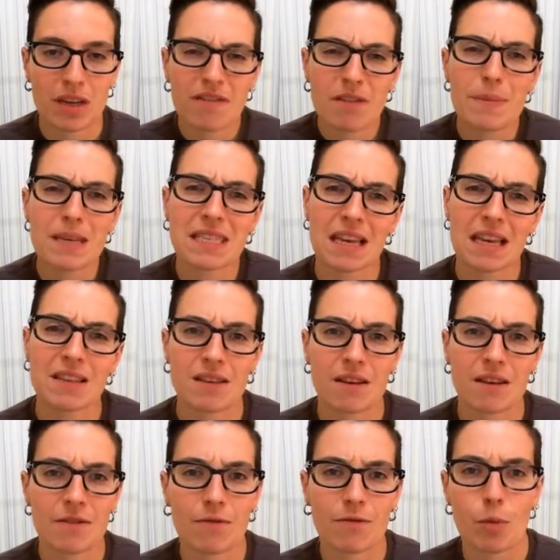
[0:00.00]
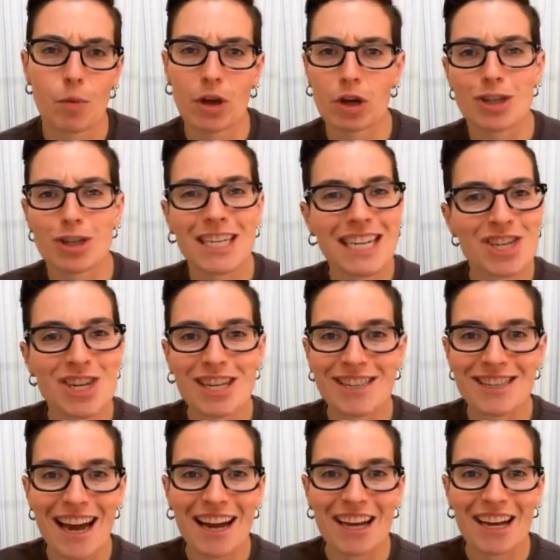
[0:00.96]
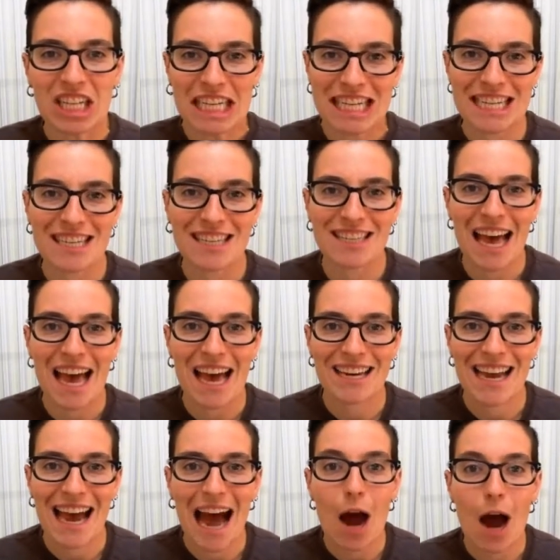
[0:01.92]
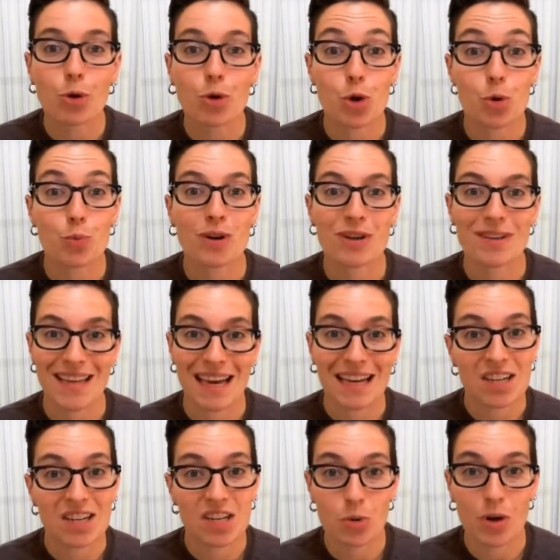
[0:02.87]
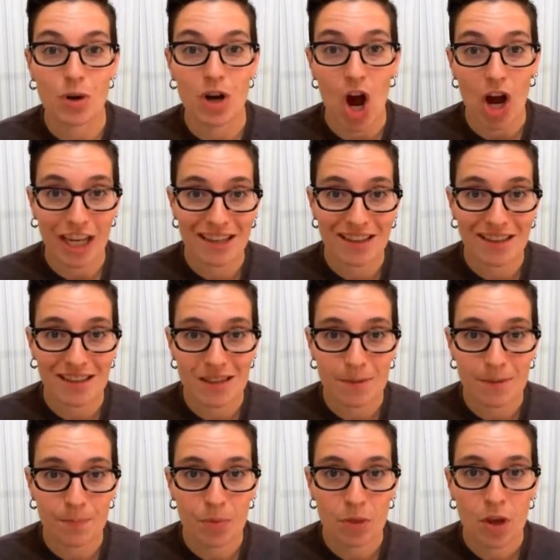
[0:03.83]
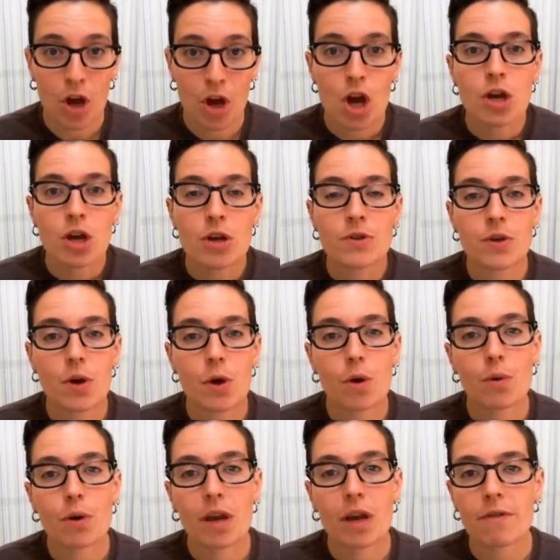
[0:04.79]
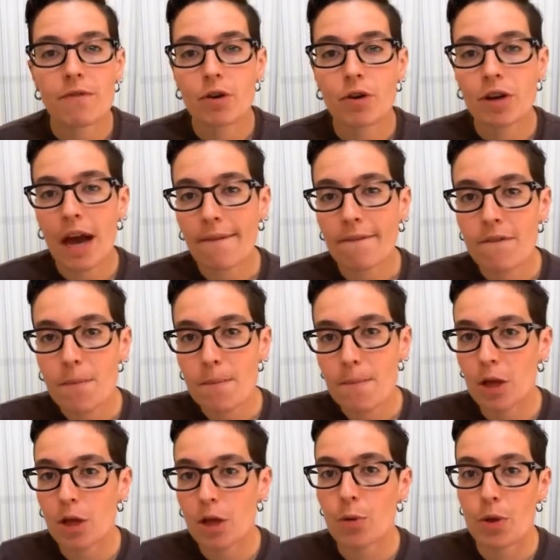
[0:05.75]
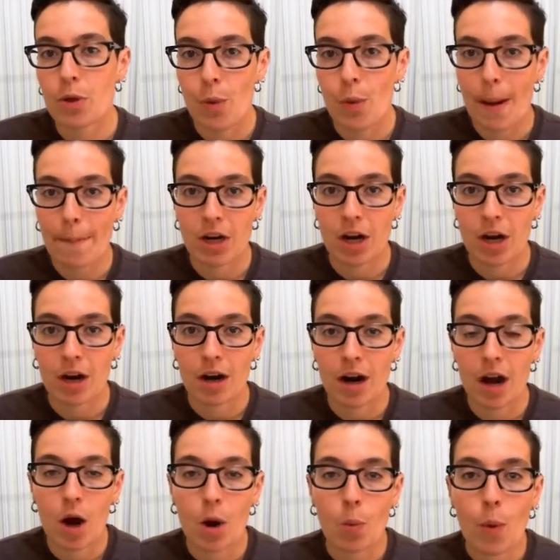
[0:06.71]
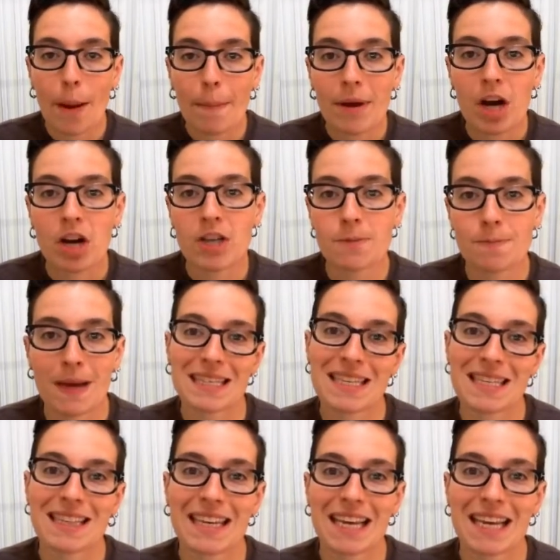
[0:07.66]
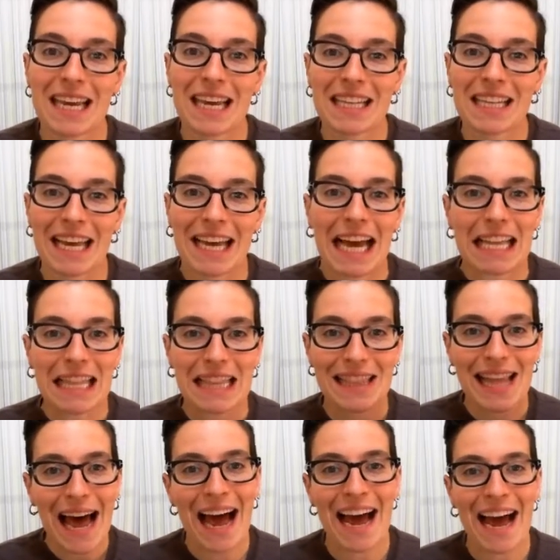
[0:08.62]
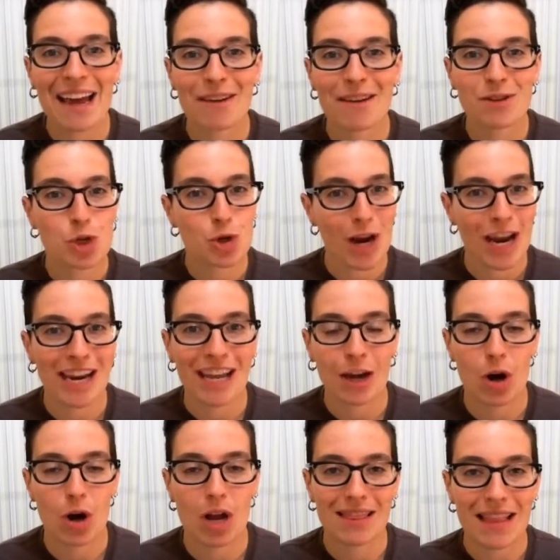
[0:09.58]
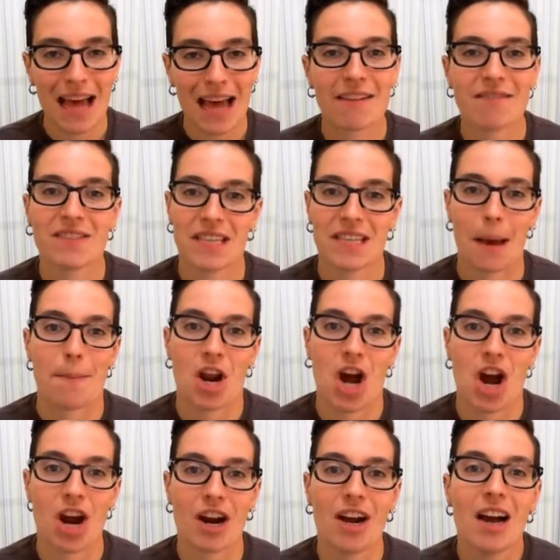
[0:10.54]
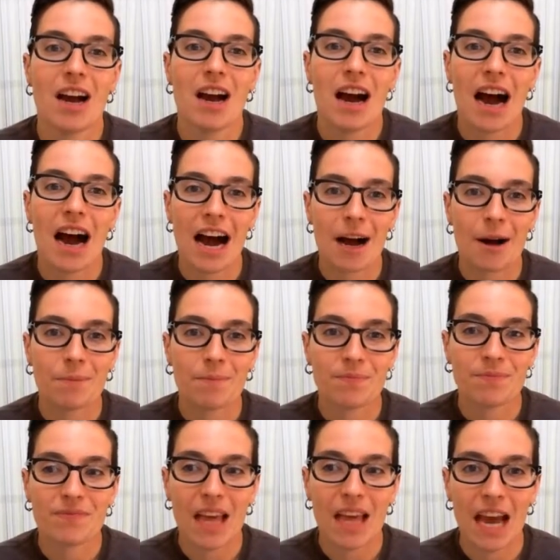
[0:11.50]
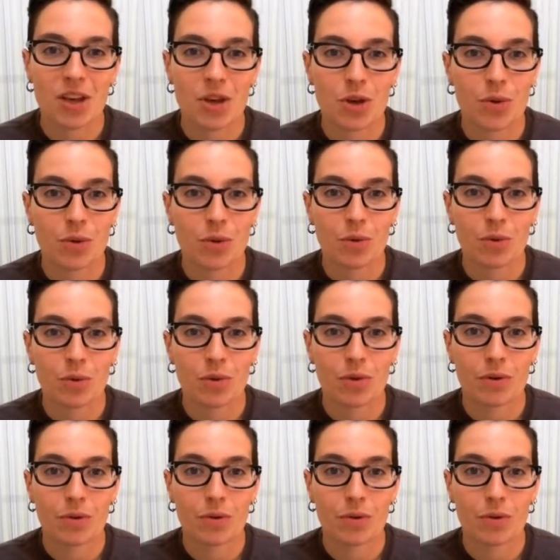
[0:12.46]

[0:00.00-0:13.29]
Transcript: give them a sense of what your teaching style is and how you present to an audience. So if you're not familiar with a webinar is basically like a live training or a live seminar that you